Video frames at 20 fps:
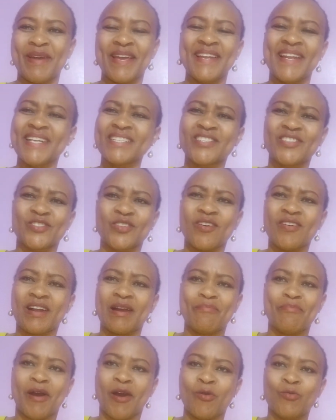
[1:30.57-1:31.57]
and let's
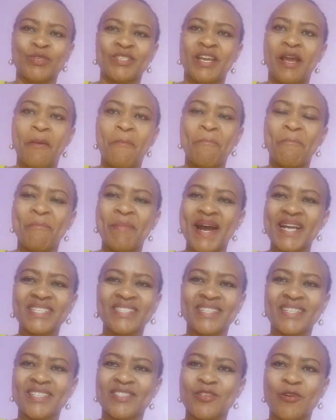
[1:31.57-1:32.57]
talk about
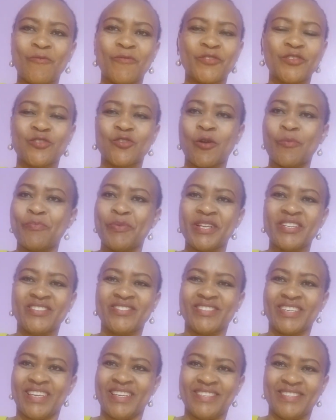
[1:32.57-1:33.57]
matters of stopping
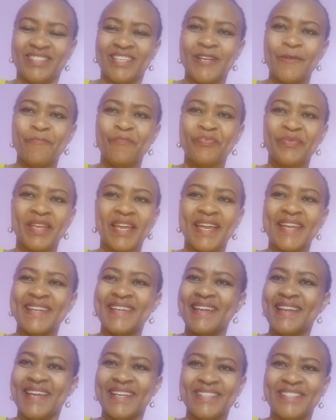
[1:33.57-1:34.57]
chasing
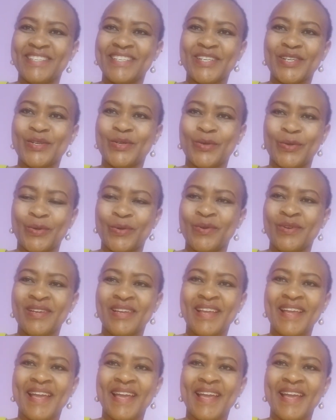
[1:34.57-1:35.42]
and letting go